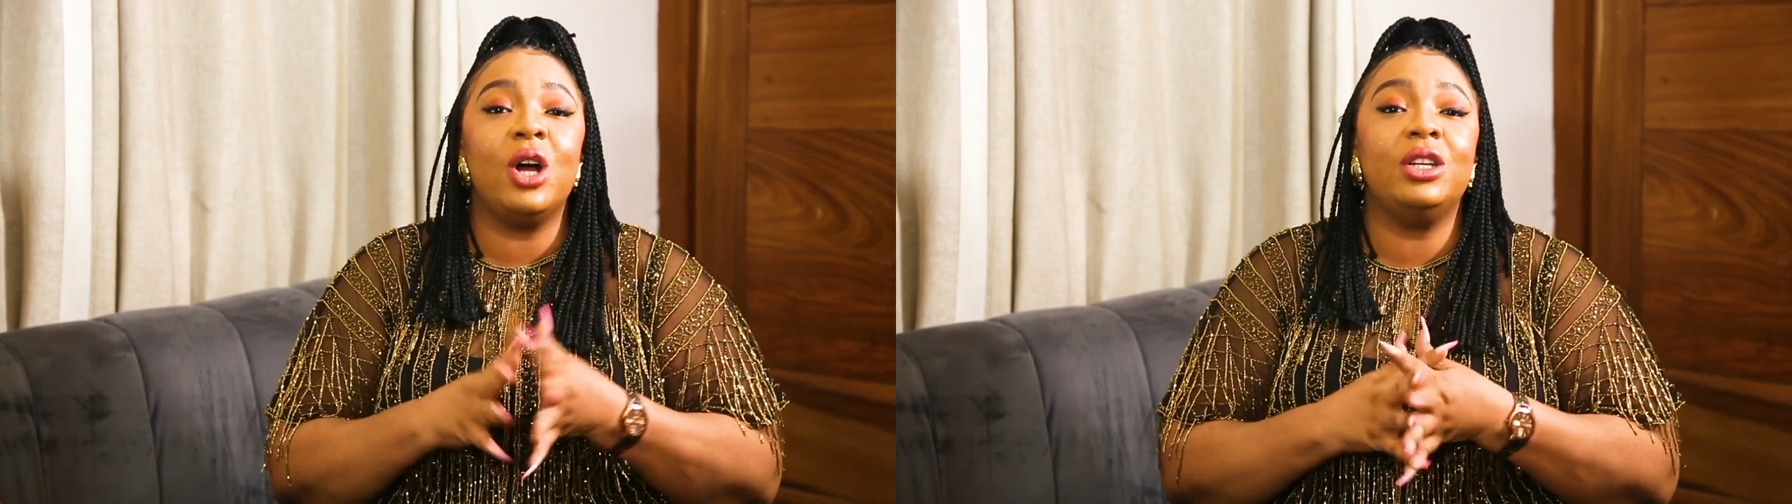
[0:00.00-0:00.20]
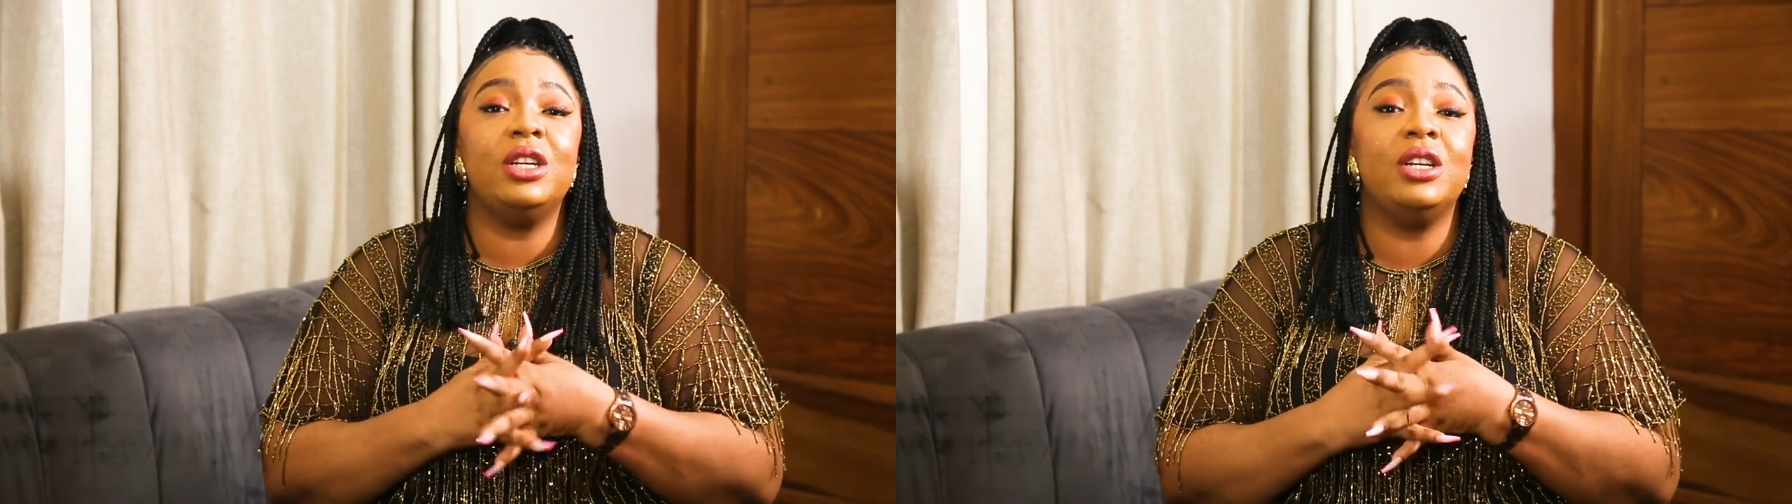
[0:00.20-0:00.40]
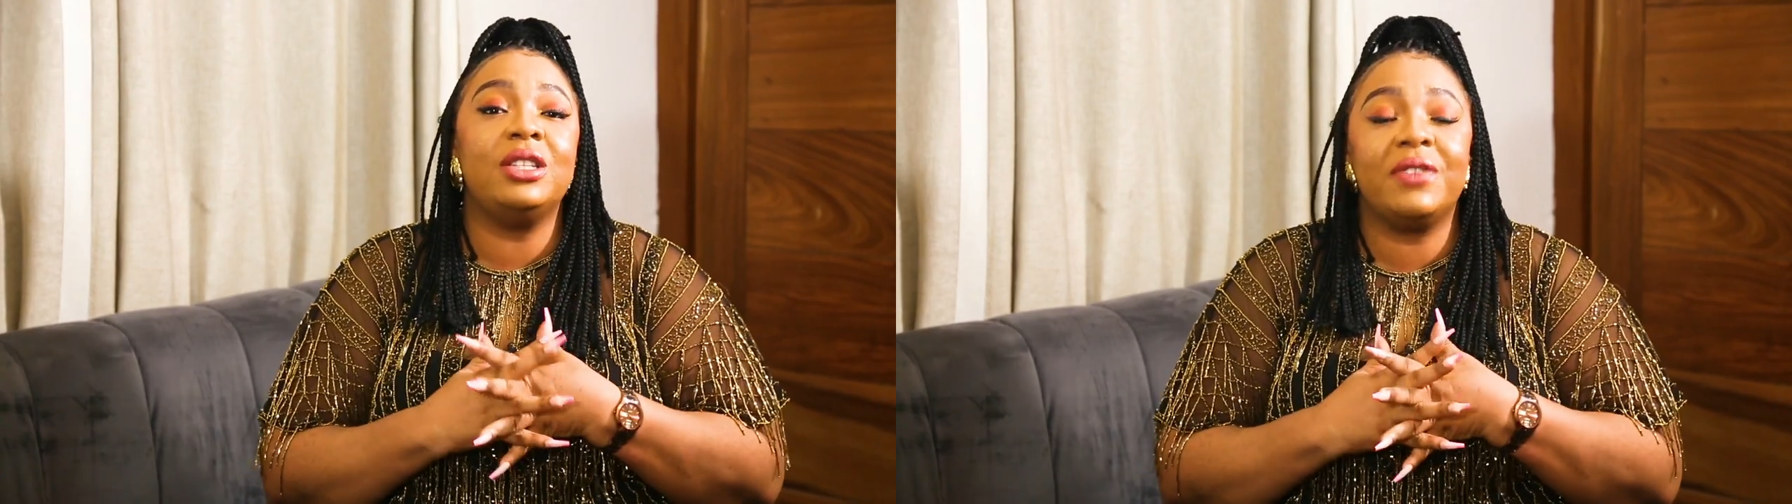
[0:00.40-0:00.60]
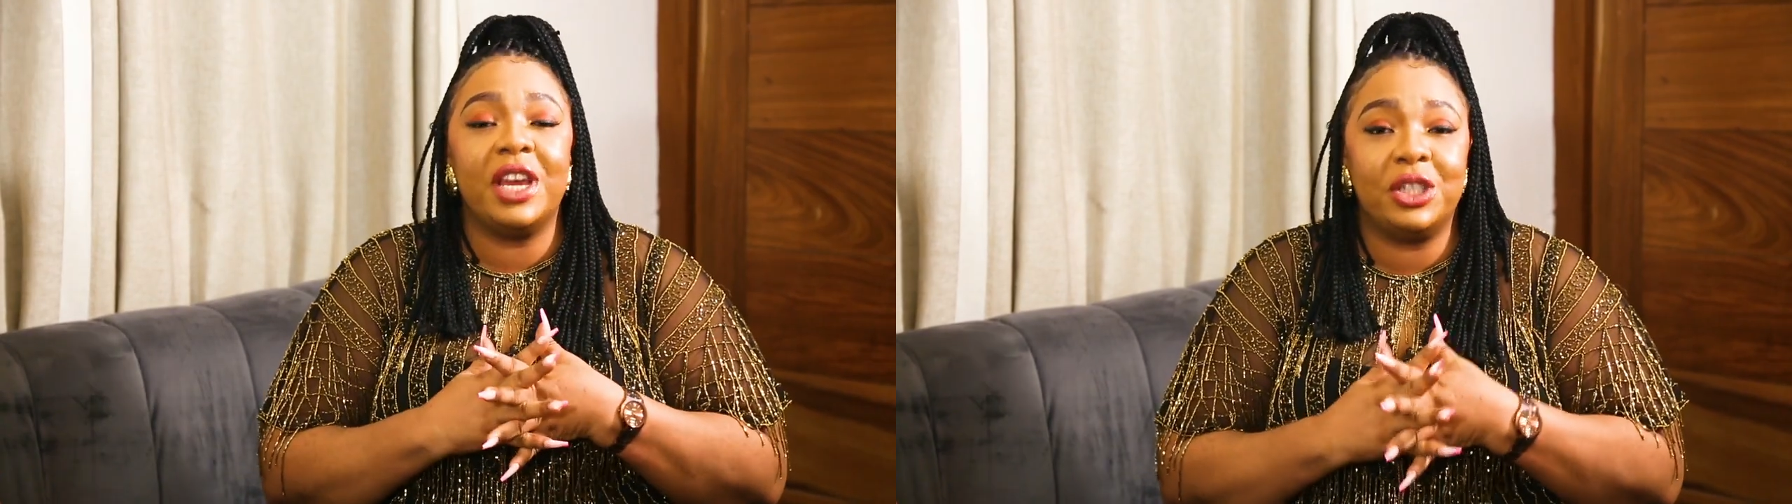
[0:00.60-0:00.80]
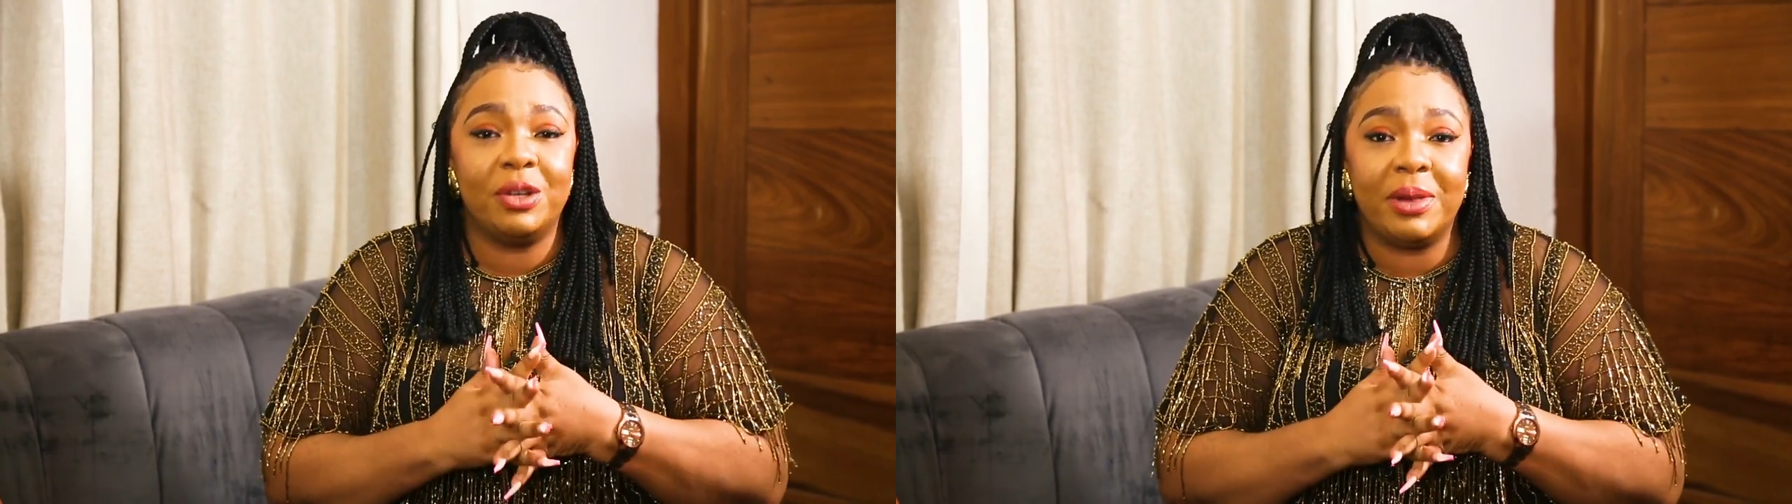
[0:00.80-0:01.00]
on the
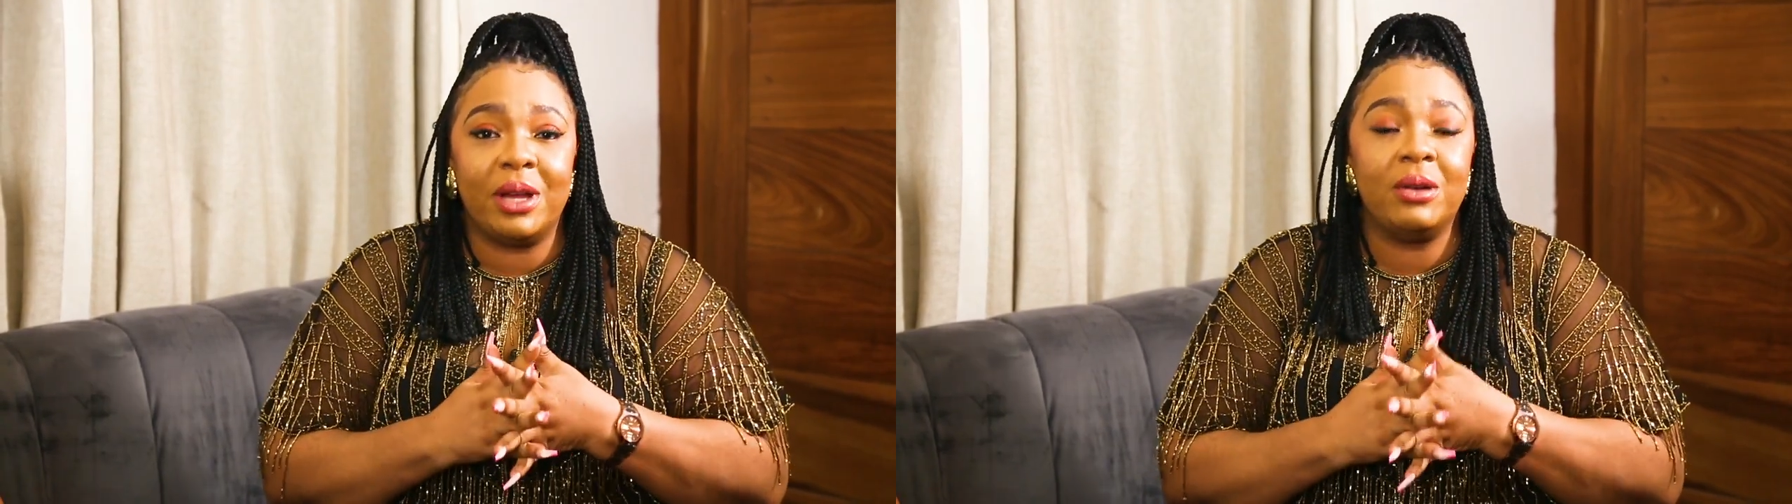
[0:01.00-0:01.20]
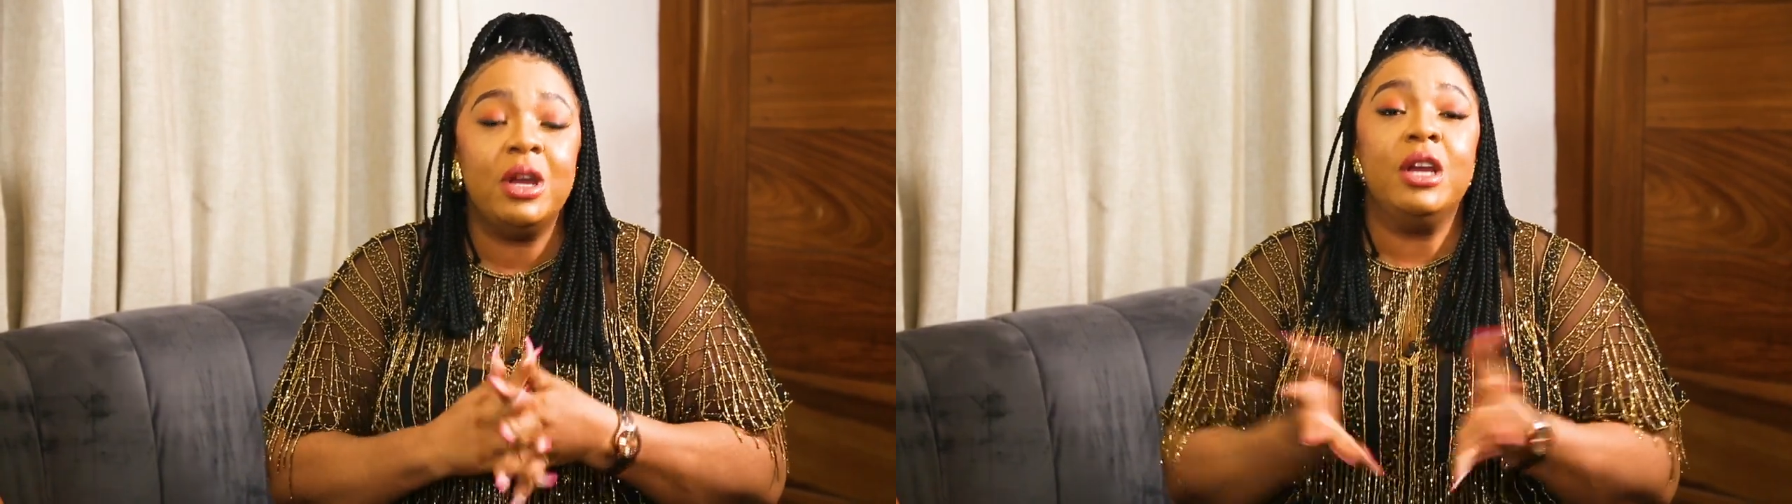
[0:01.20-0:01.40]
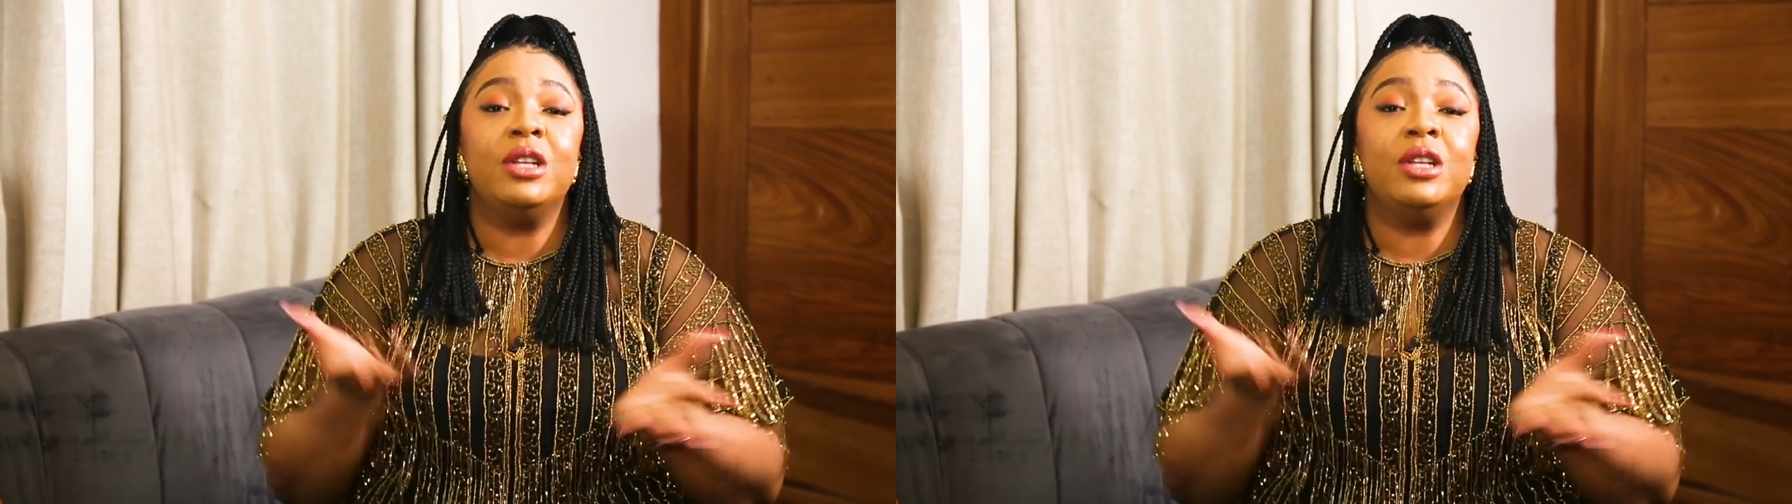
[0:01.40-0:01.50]
notification bell